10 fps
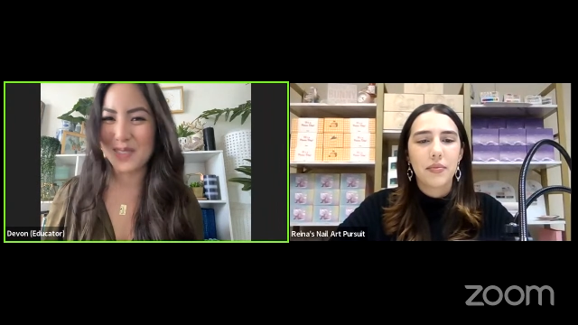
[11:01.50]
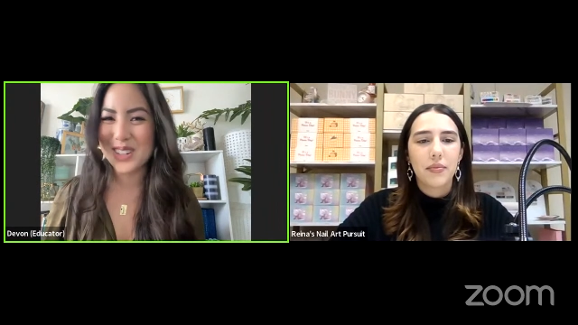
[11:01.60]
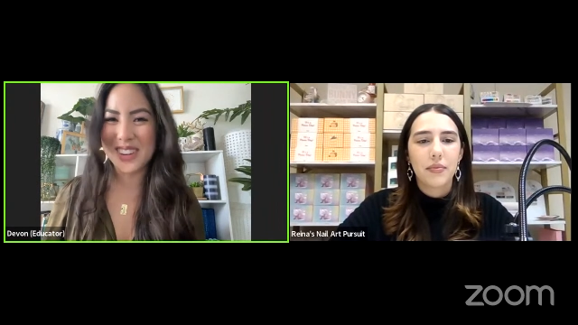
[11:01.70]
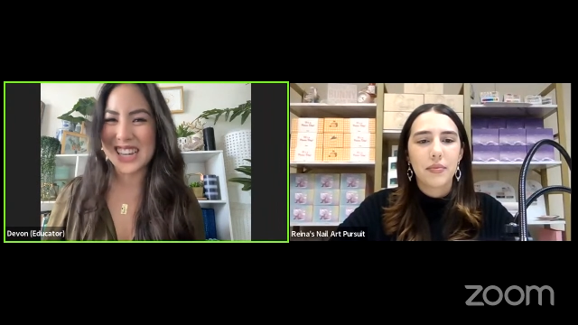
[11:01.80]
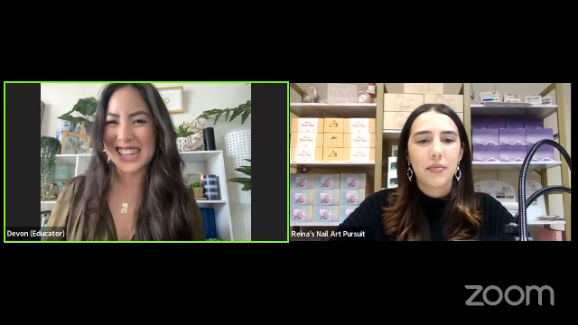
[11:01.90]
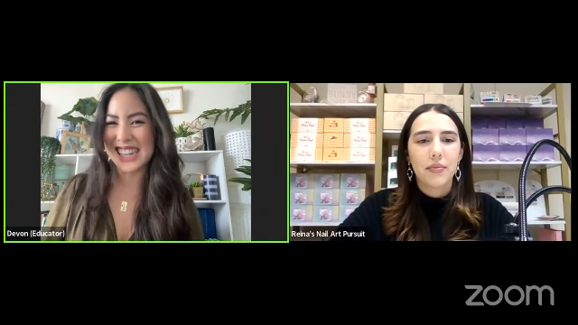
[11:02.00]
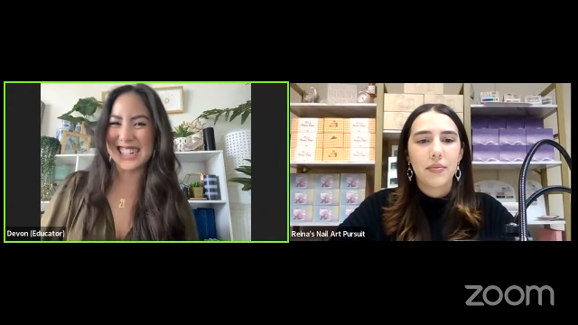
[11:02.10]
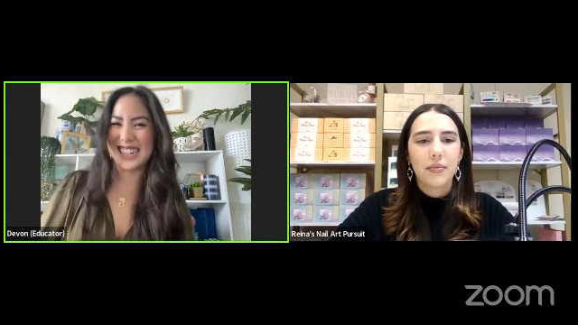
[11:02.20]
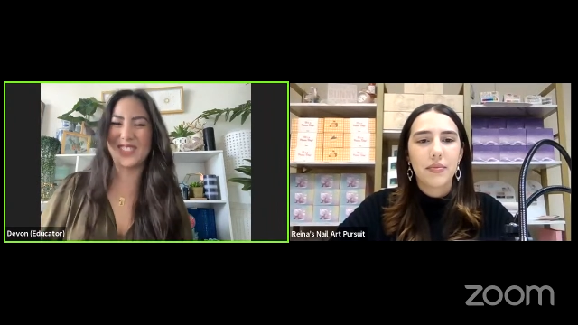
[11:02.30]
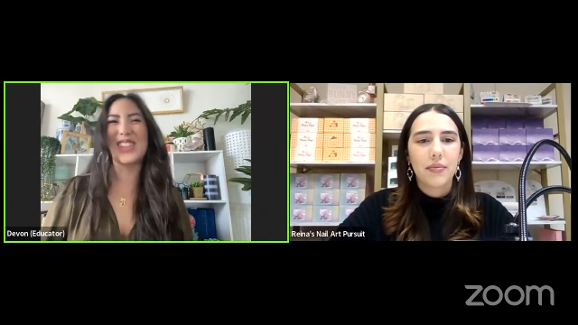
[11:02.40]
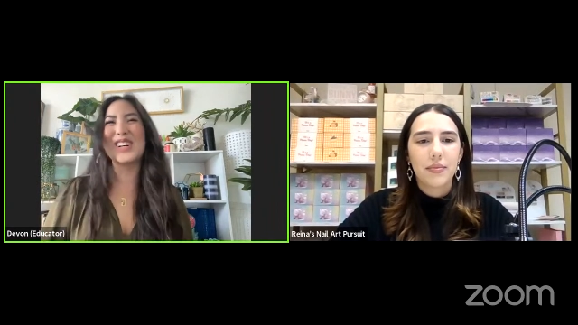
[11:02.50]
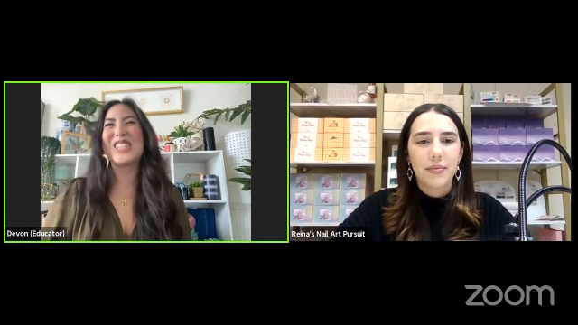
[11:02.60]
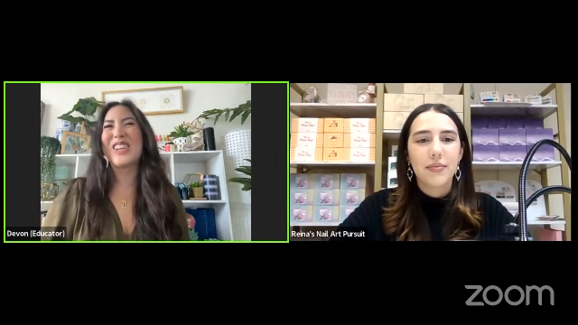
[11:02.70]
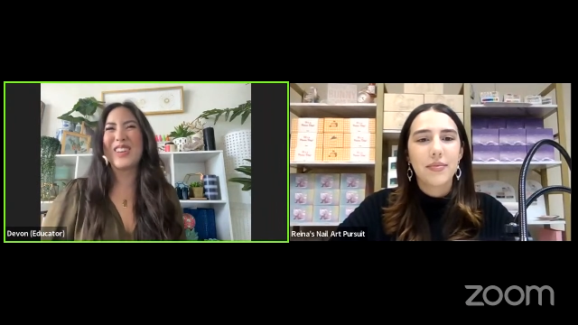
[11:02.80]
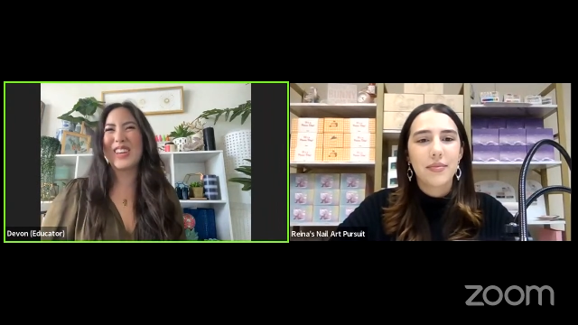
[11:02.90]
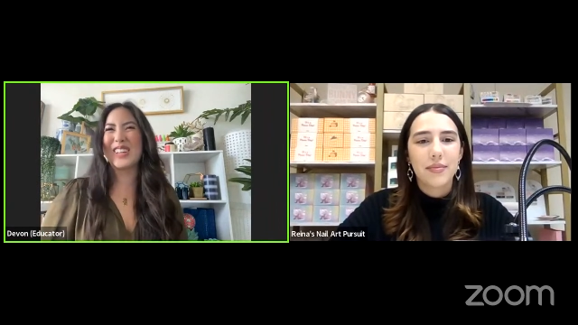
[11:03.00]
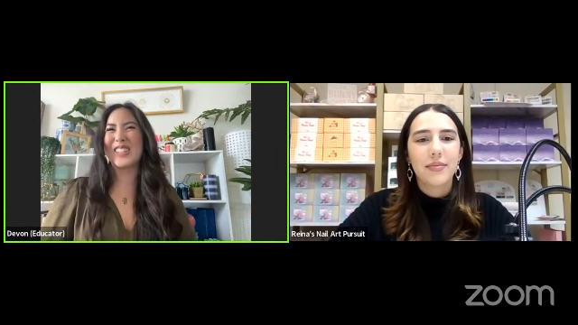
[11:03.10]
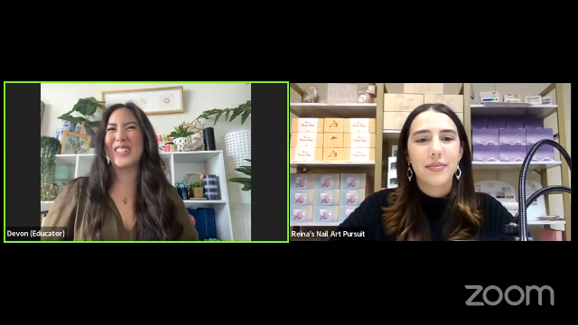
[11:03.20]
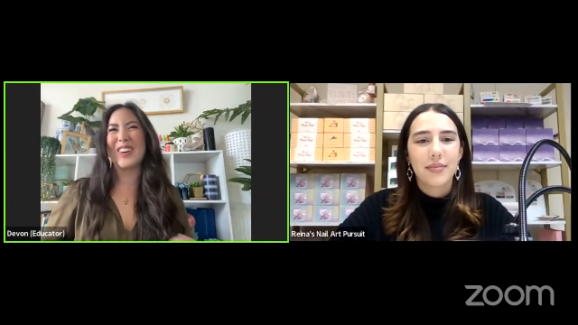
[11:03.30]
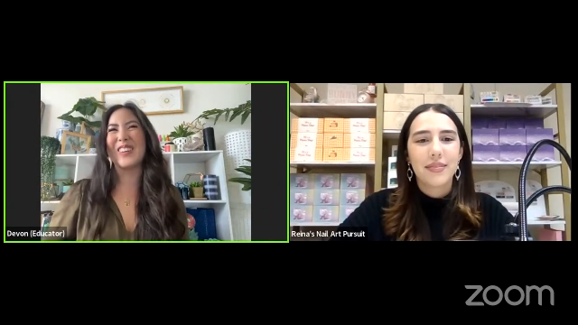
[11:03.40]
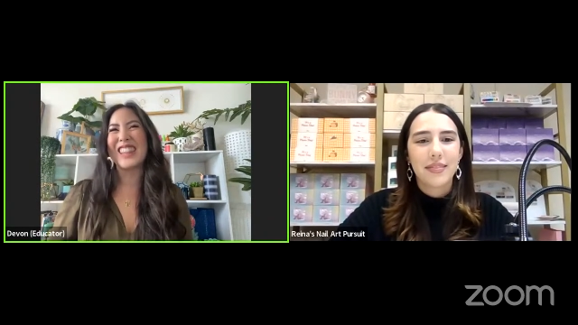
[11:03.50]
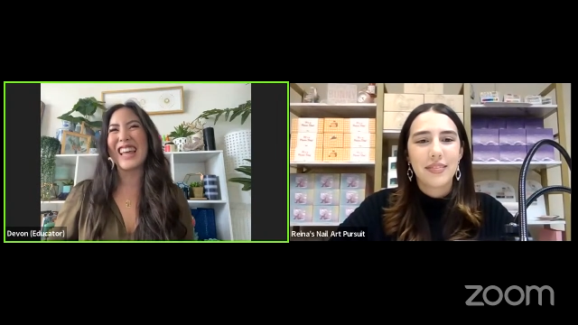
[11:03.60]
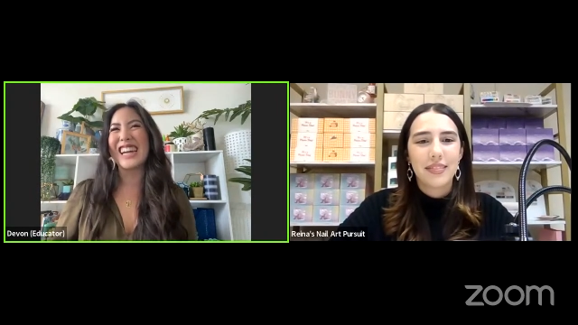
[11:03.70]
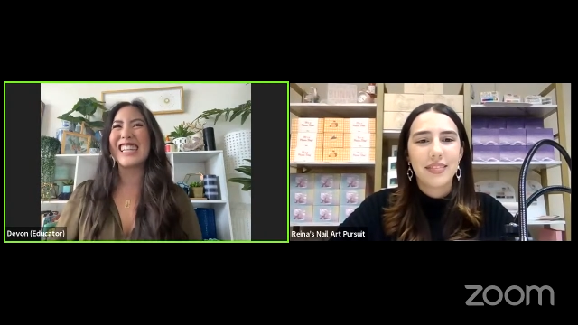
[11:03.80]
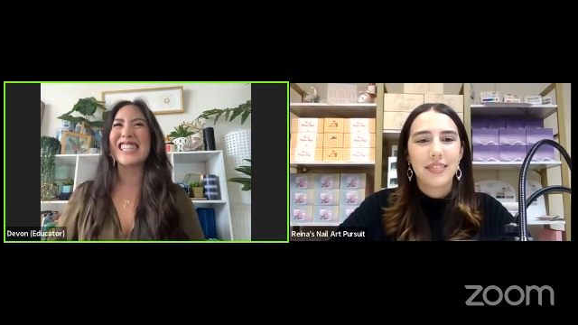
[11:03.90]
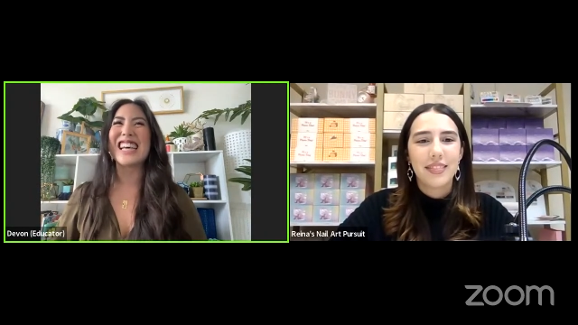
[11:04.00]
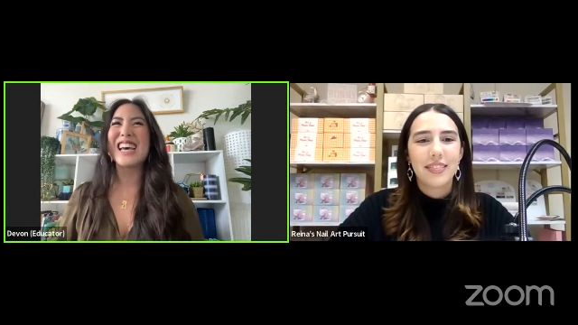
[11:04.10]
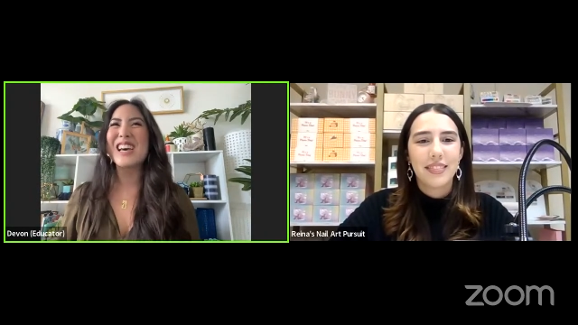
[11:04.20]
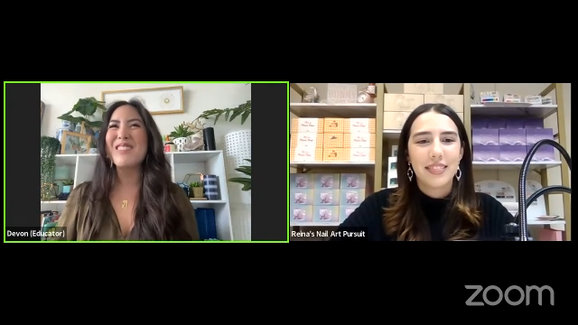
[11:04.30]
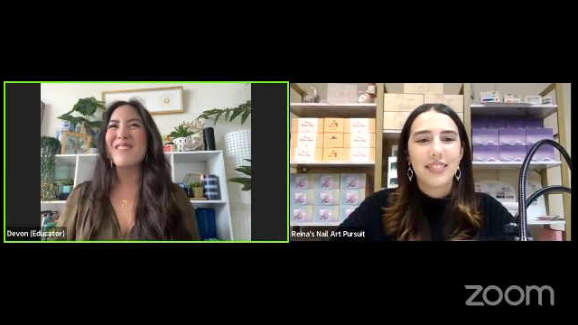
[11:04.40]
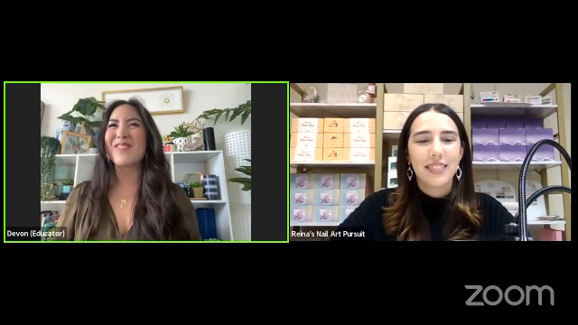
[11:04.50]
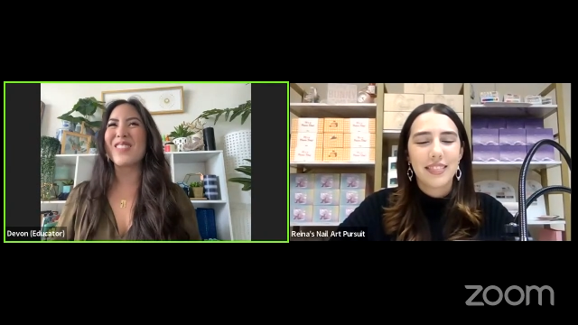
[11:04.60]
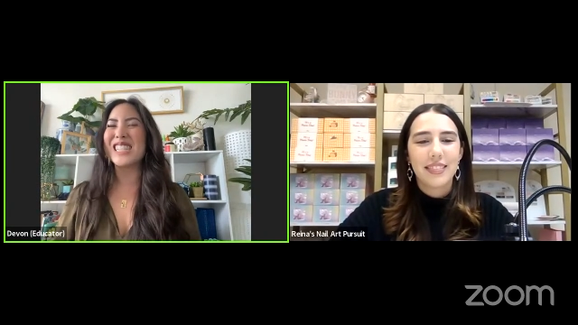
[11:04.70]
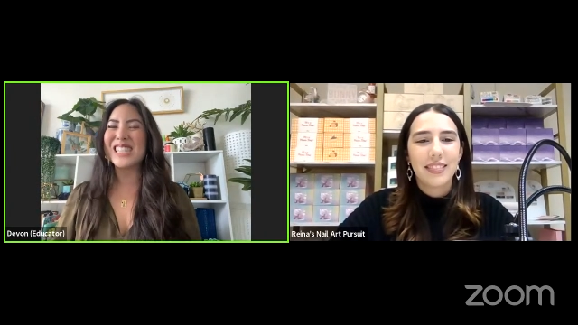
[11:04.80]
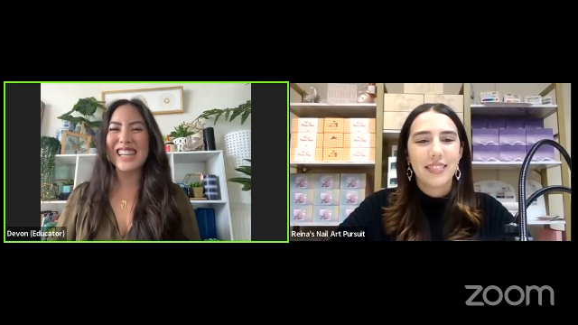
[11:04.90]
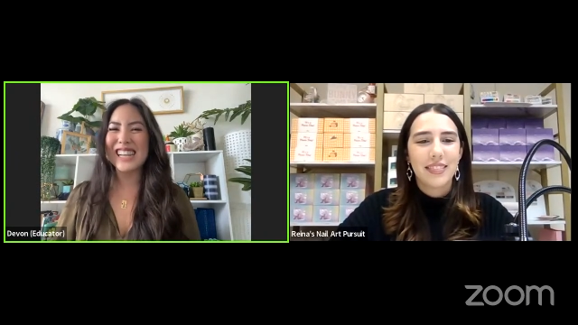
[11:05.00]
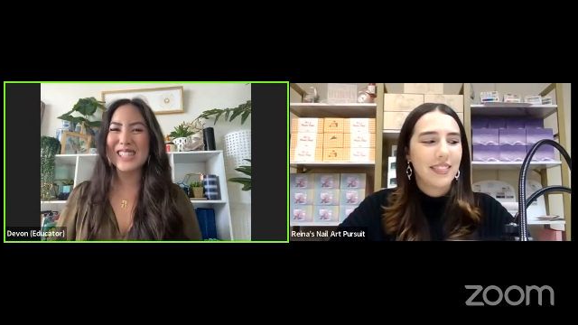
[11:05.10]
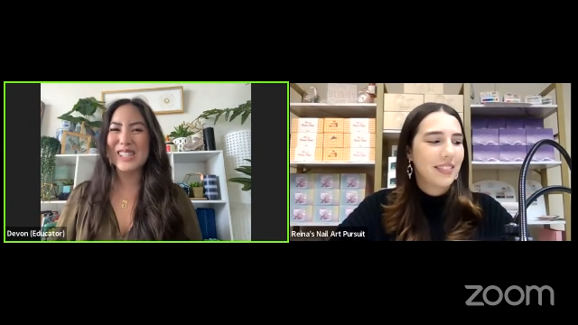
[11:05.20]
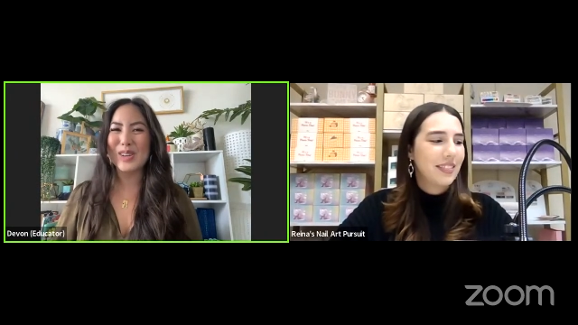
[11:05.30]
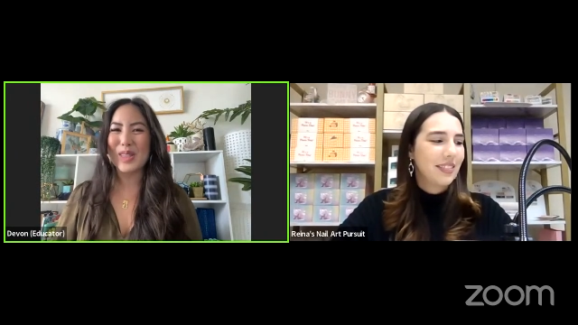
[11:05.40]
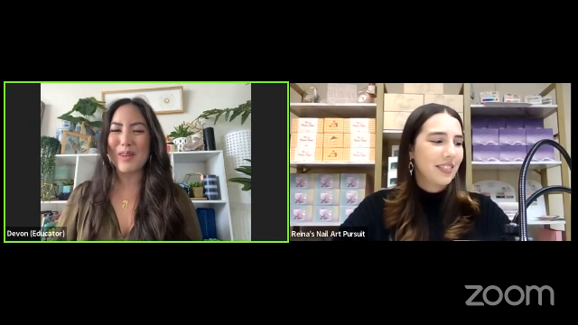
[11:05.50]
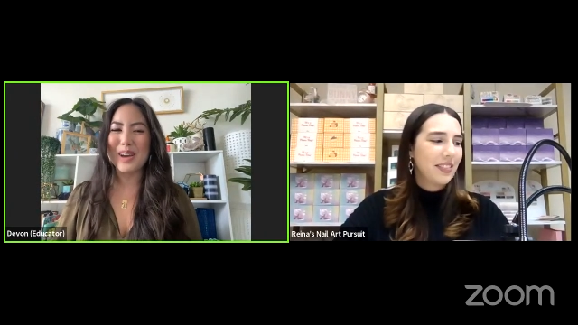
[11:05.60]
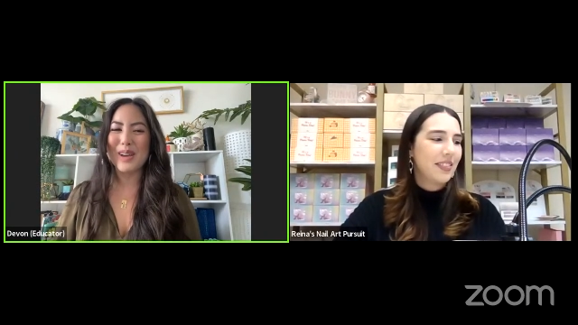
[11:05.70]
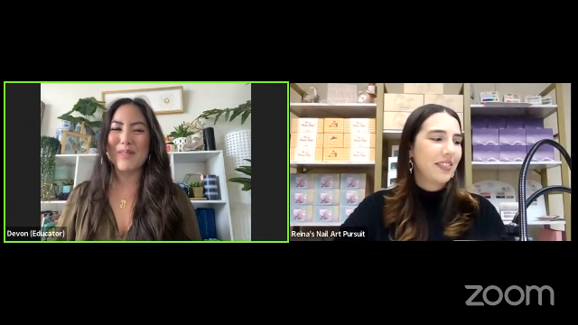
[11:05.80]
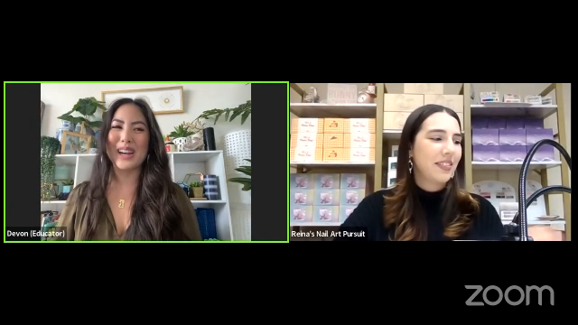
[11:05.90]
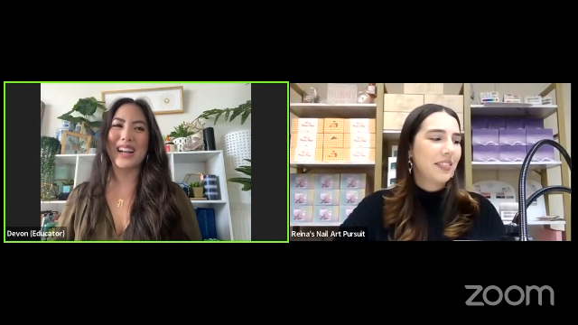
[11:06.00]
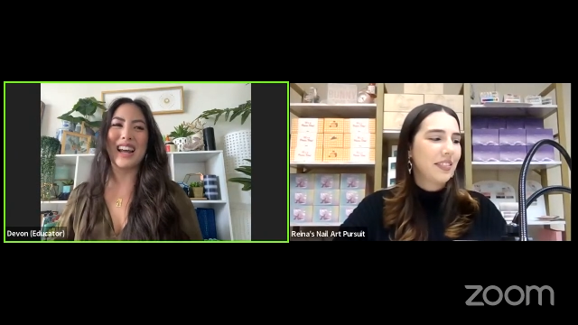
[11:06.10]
Speaker 1: optimization for those of you who know what that is it's like so that way when